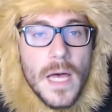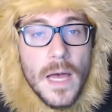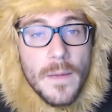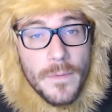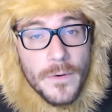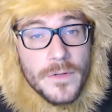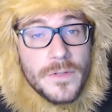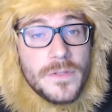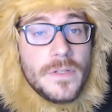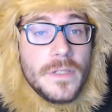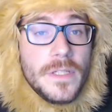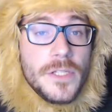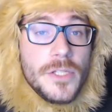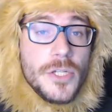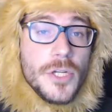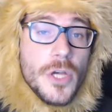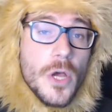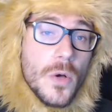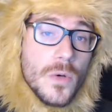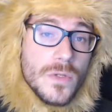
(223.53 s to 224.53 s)
I personally
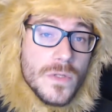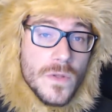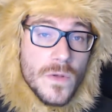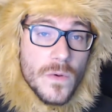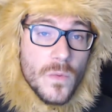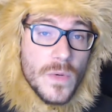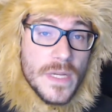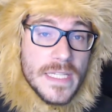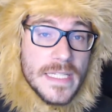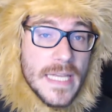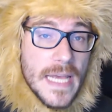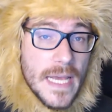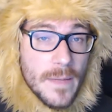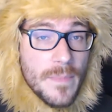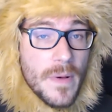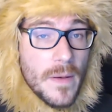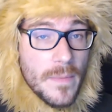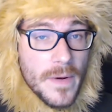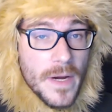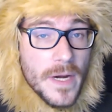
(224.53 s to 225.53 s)
chose the
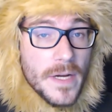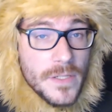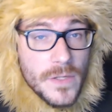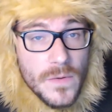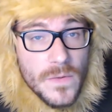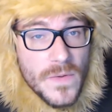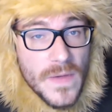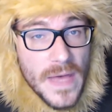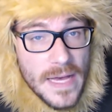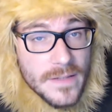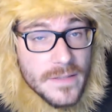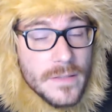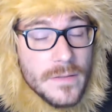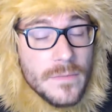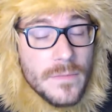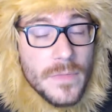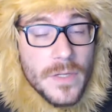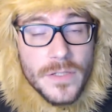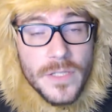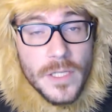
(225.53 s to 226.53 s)
WindTech PopGuard two
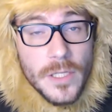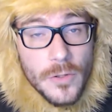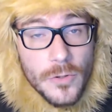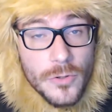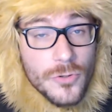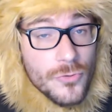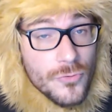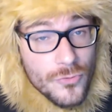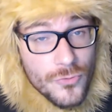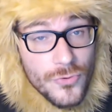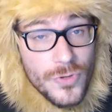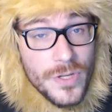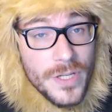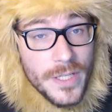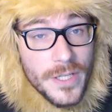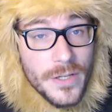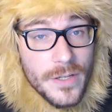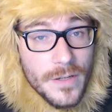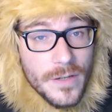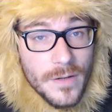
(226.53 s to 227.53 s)
thousand because it looks
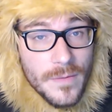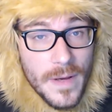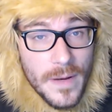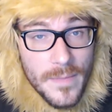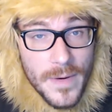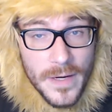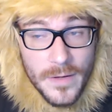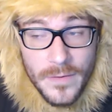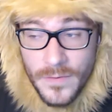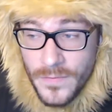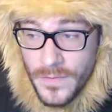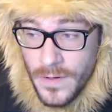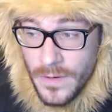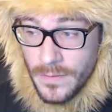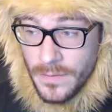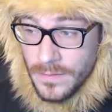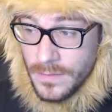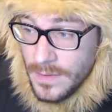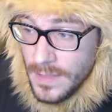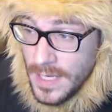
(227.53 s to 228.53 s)
really good on my
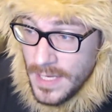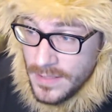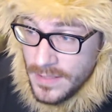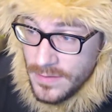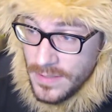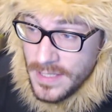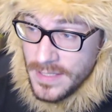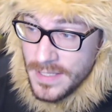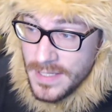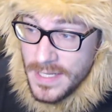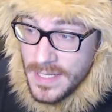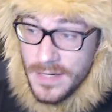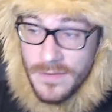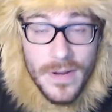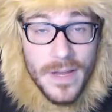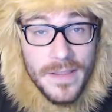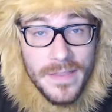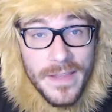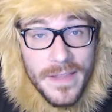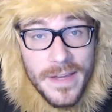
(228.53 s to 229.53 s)
microphone, as you can see
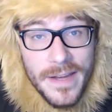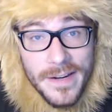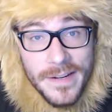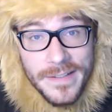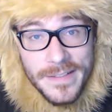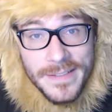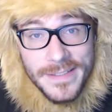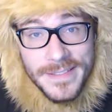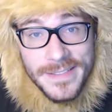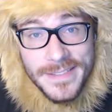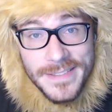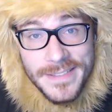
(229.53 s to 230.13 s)
right there.